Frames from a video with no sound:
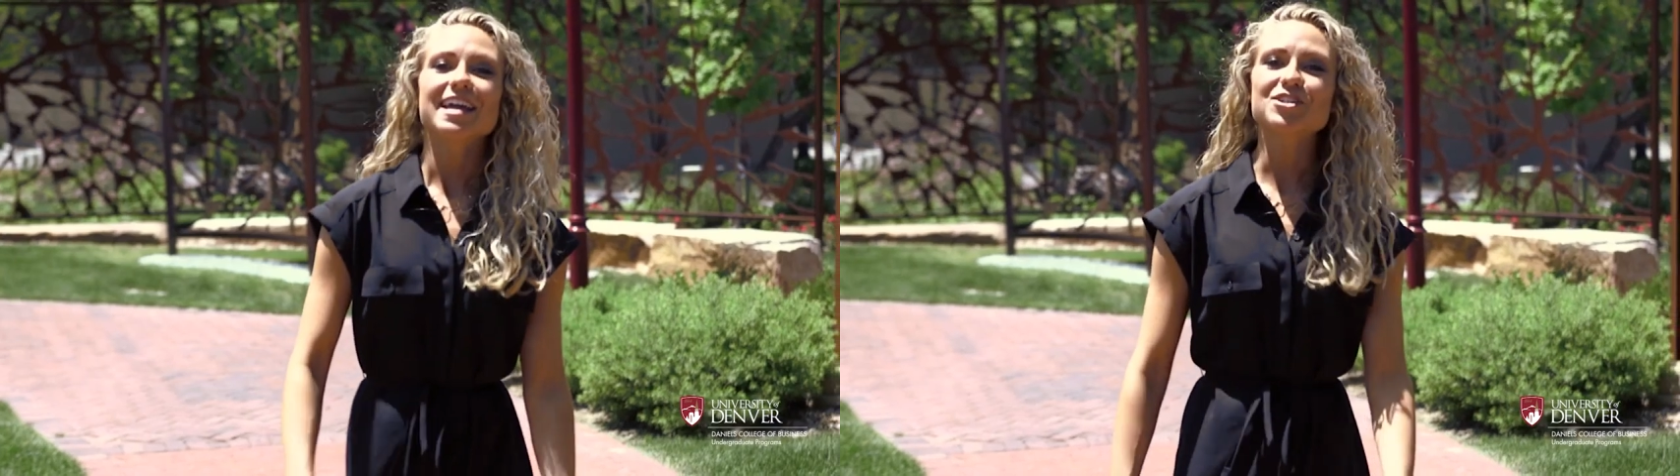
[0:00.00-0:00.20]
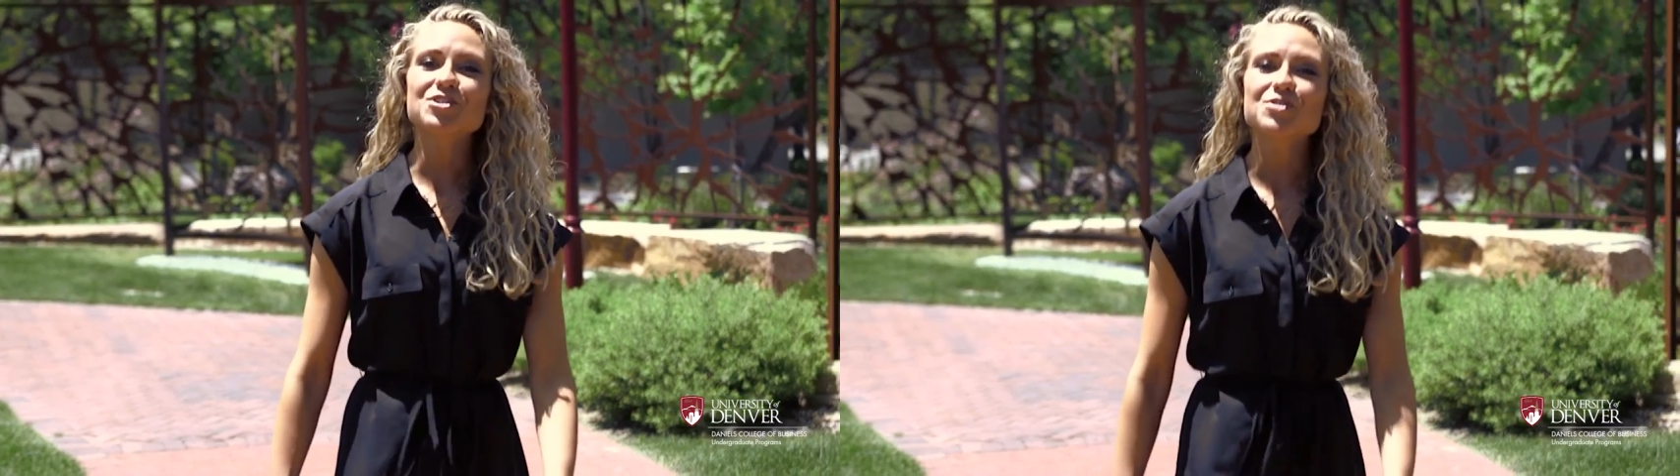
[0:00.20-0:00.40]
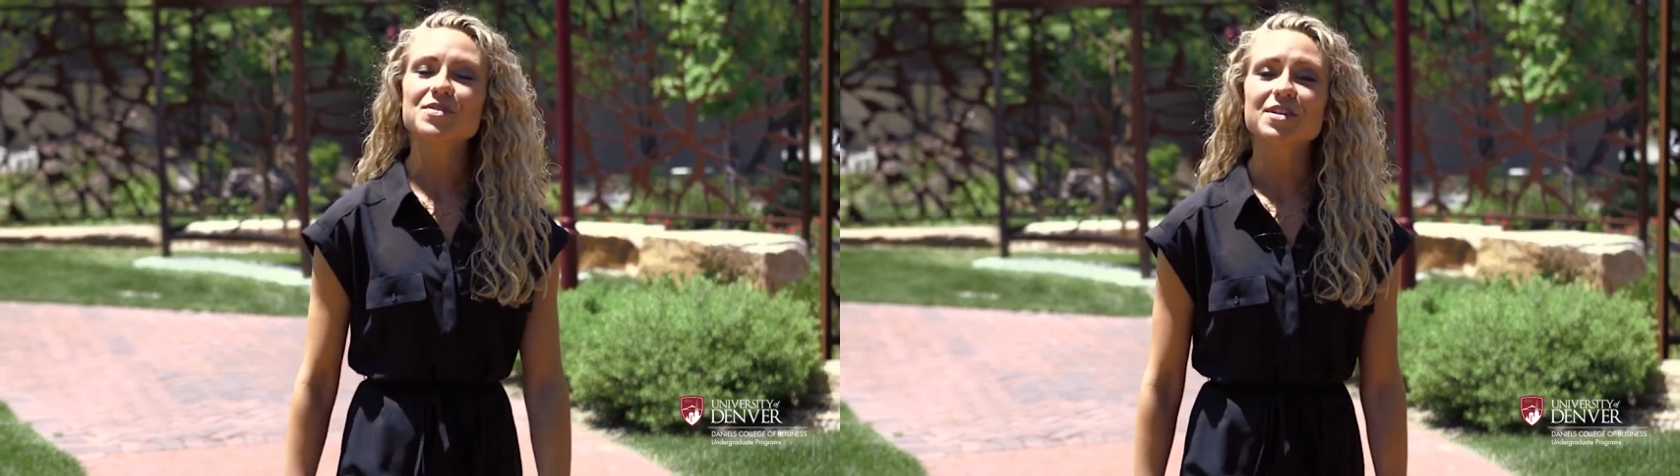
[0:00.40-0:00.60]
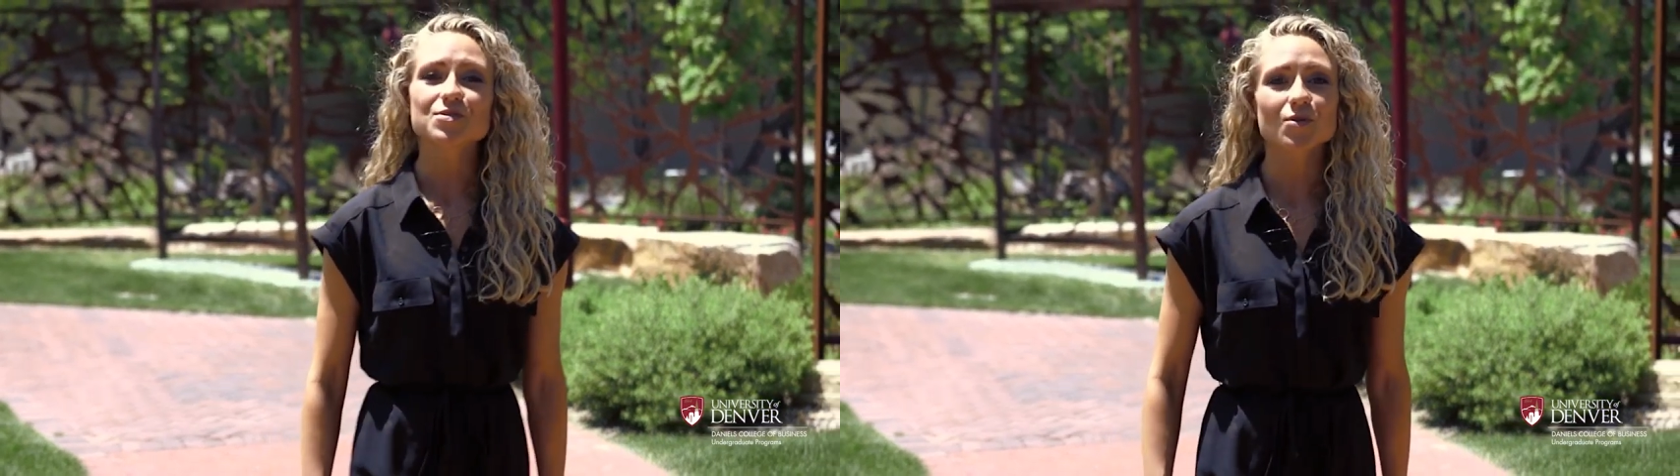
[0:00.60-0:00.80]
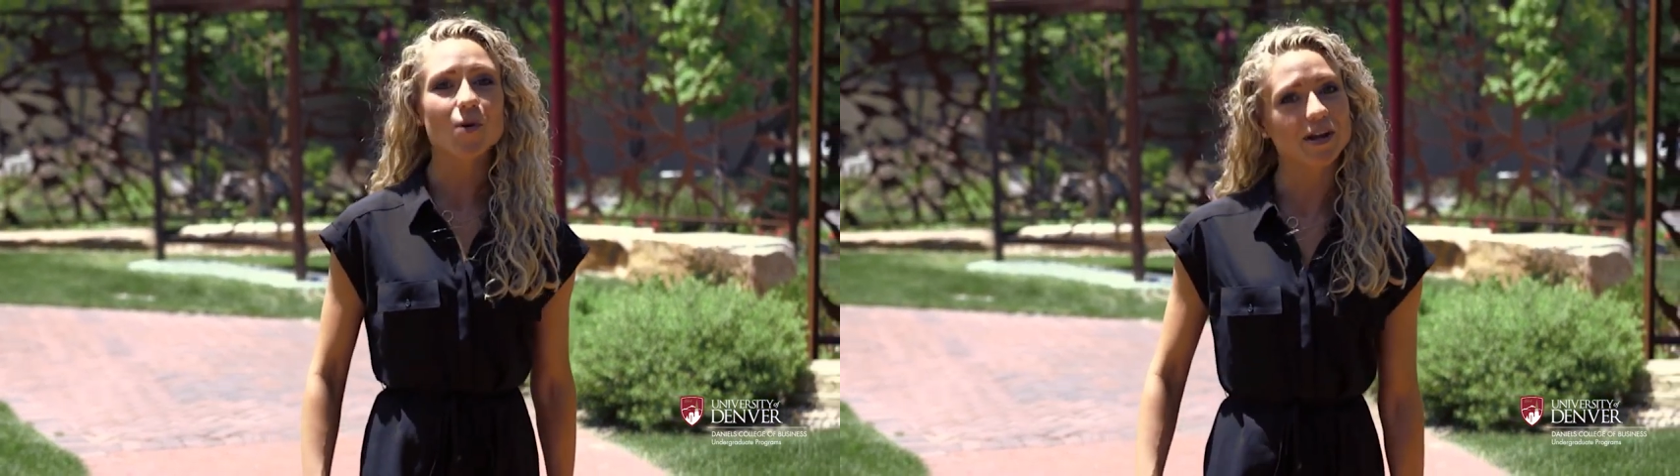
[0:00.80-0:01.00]
Each student
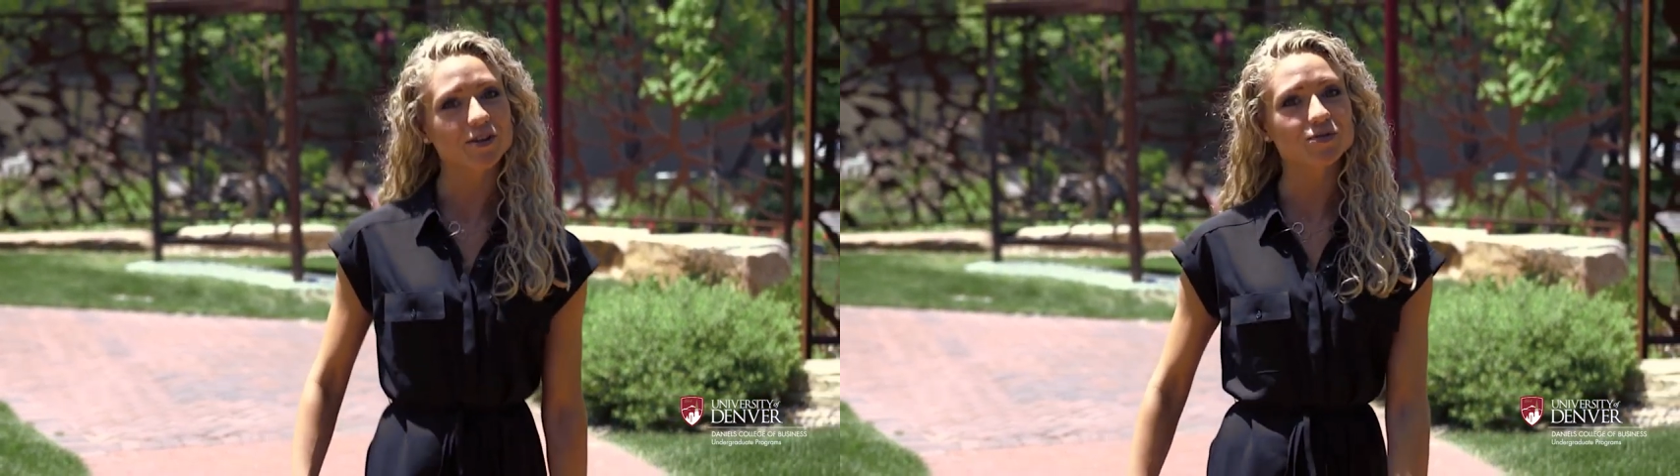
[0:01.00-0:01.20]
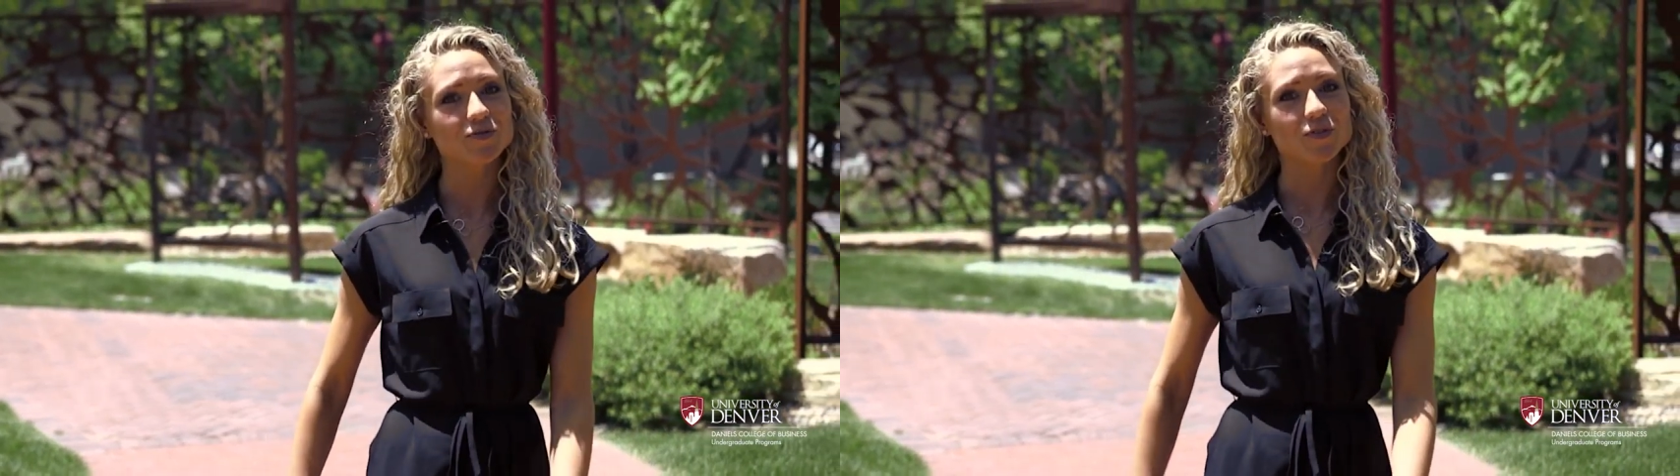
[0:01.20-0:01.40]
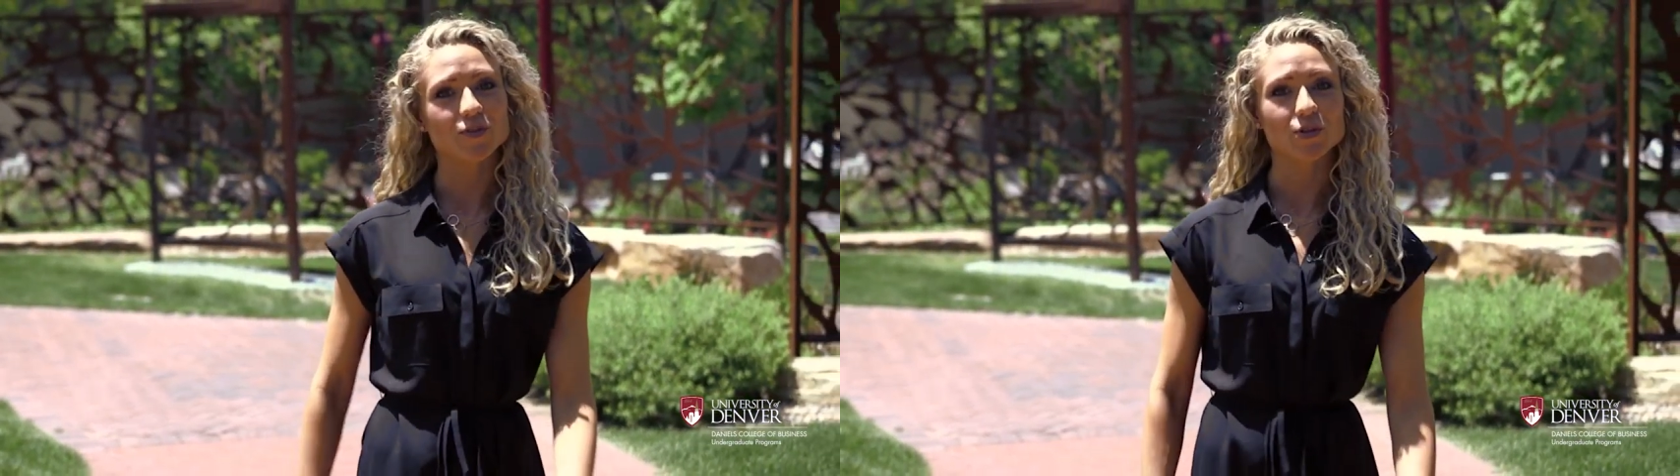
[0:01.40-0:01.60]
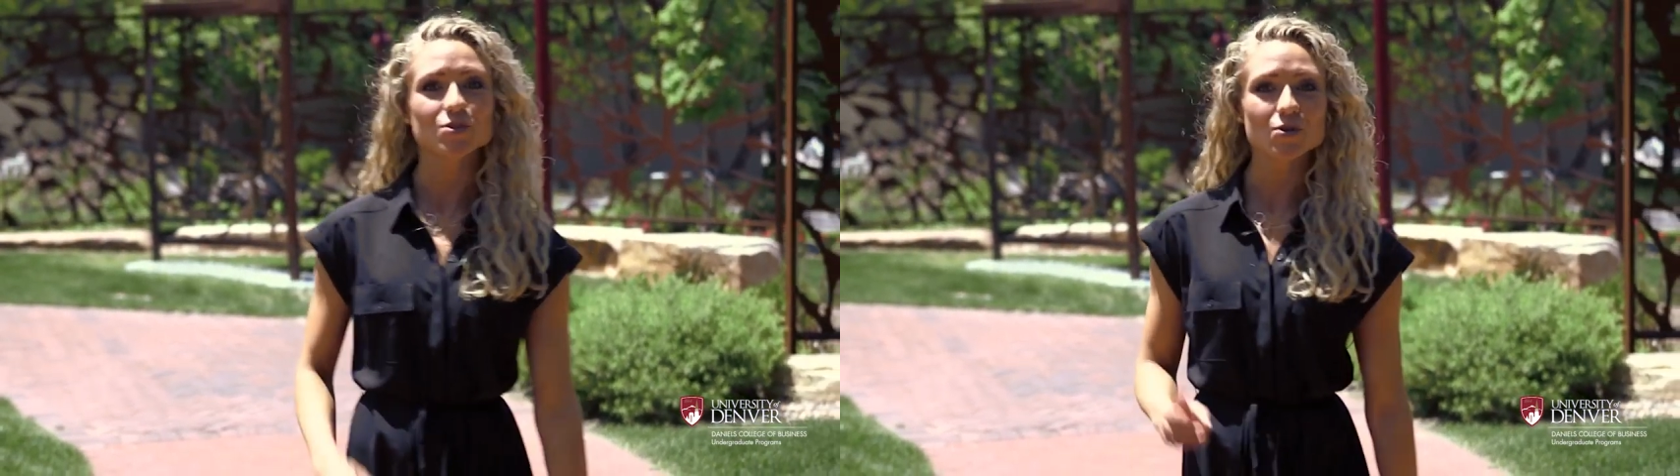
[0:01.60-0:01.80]
is required to fulfill